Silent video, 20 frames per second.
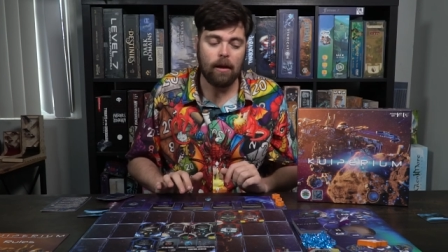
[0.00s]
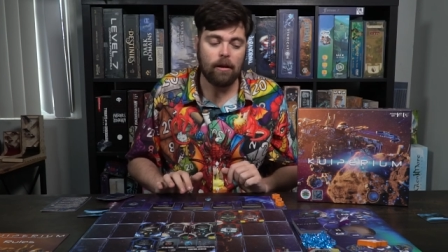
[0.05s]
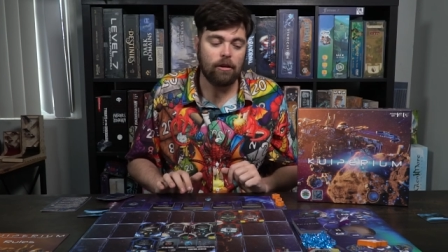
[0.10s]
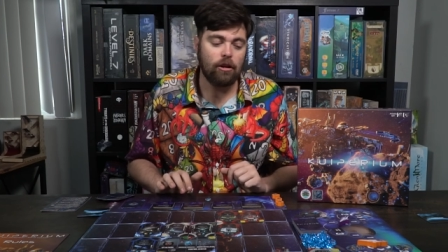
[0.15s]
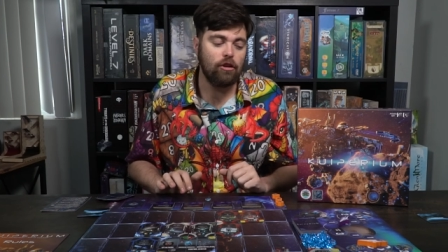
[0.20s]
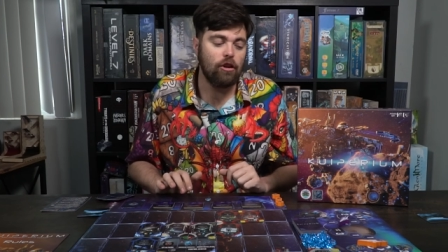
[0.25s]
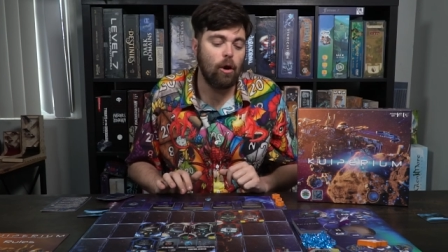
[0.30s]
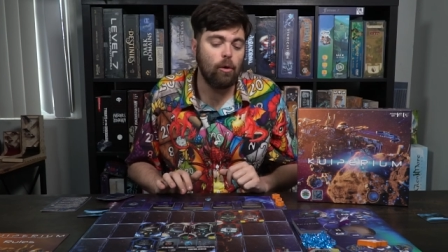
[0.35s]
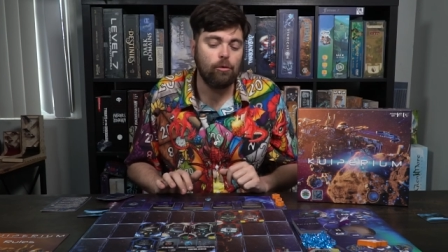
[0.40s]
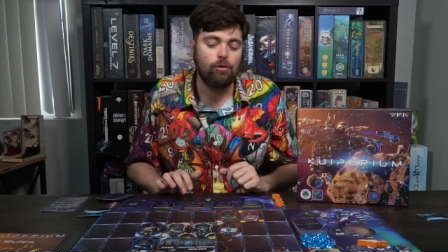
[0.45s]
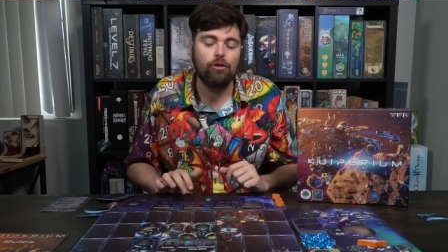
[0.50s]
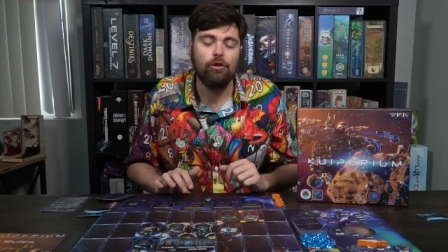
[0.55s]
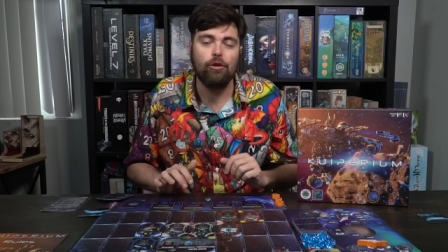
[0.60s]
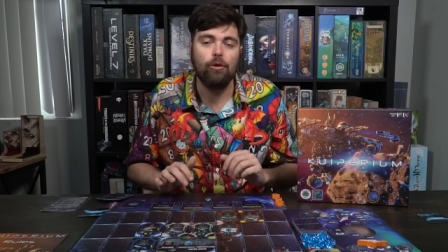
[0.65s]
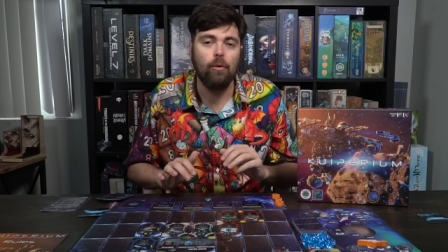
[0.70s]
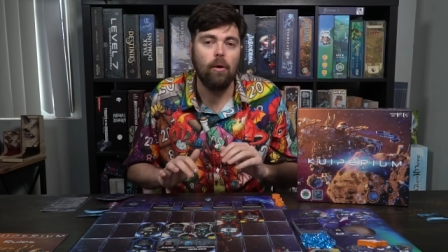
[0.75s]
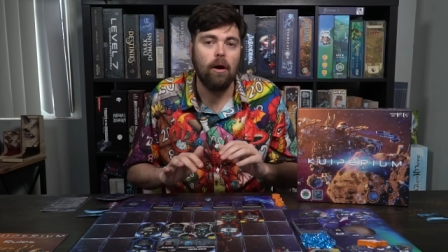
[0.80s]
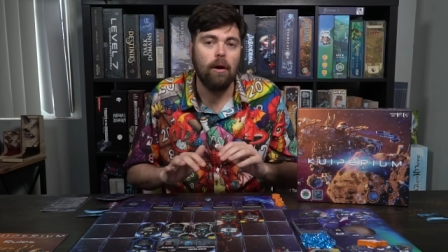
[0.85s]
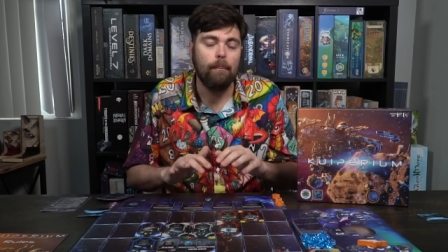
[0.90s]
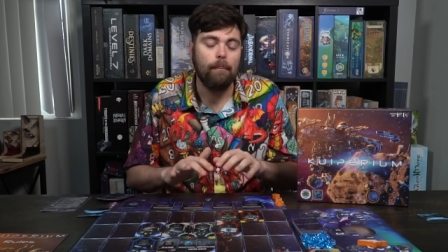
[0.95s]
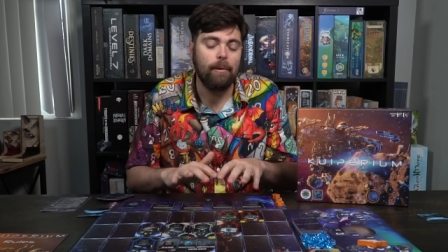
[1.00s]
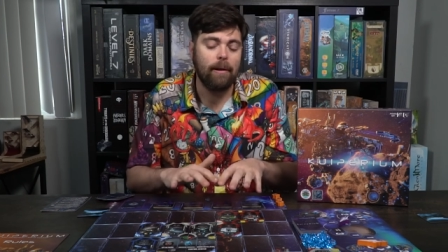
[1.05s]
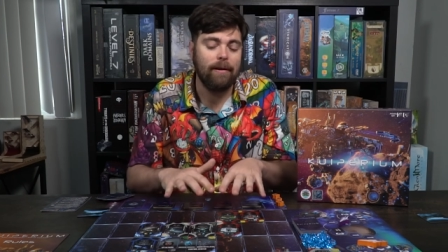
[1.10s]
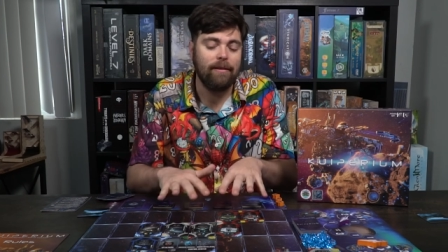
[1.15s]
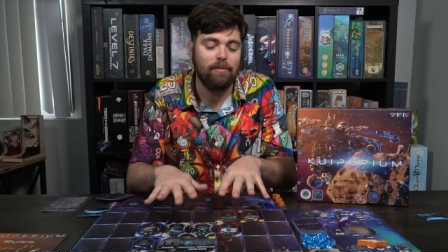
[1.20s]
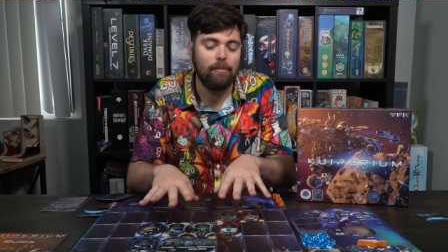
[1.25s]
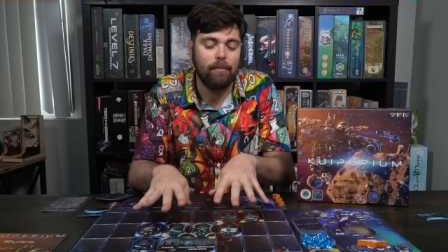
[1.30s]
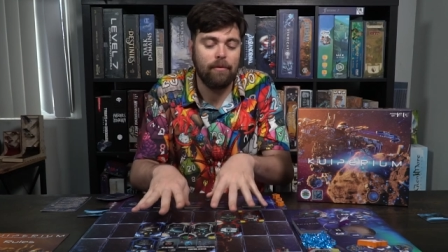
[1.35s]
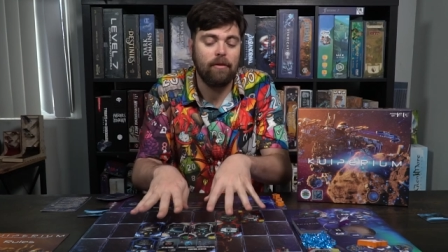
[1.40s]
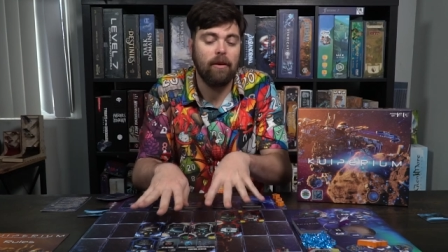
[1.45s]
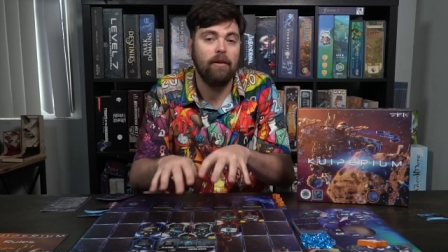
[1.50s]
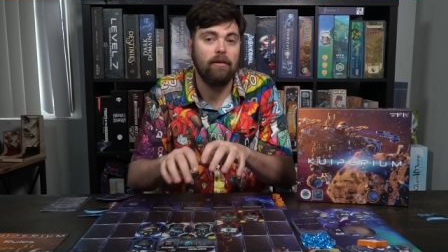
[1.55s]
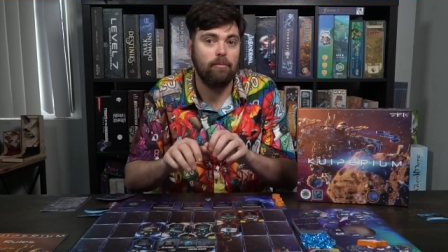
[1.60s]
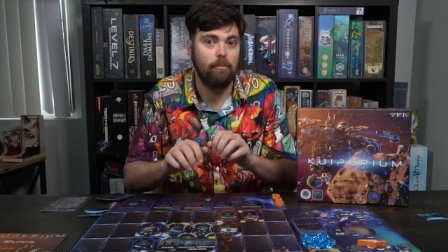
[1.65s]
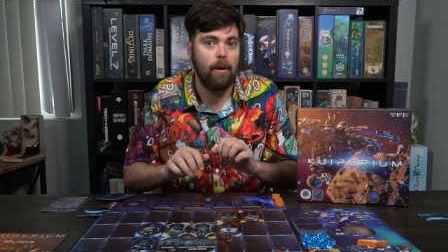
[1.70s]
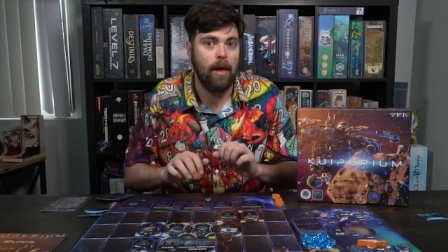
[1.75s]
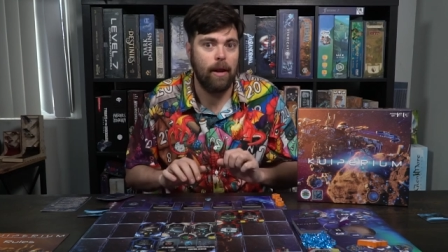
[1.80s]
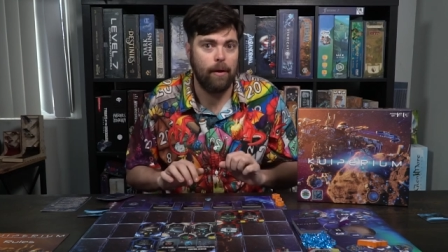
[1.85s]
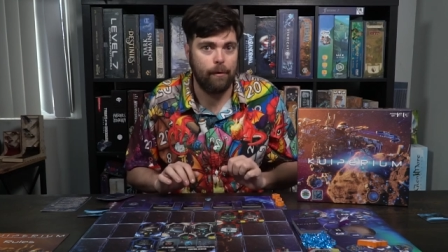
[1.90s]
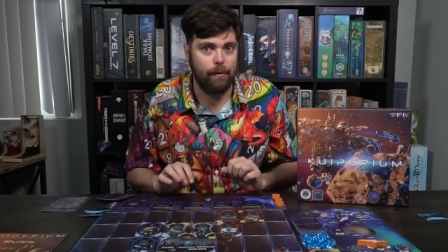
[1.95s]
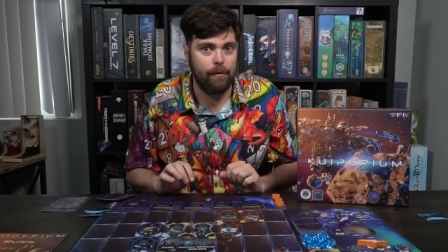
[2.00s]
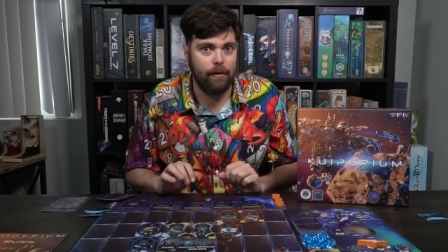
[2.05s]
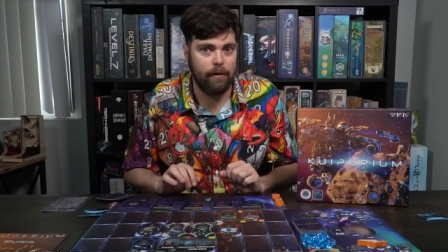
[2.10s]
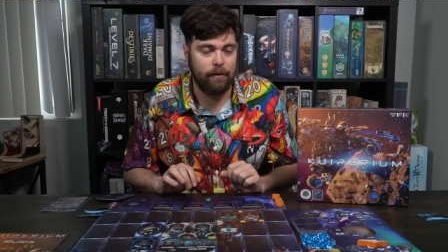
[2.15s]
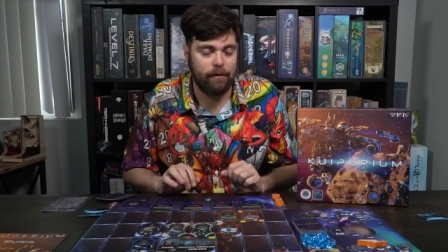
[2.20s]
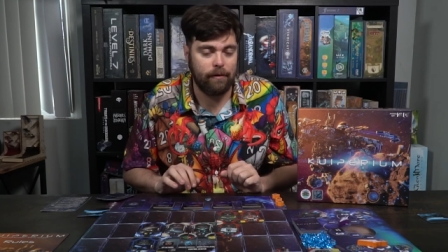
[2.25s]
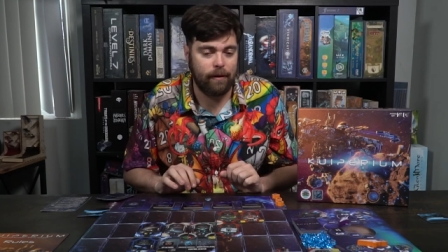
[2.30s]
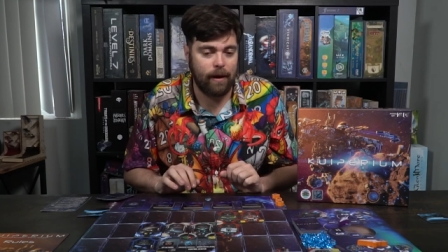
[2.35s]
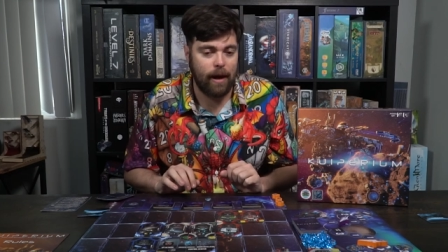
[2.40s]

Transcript: To note too, placement does matter in this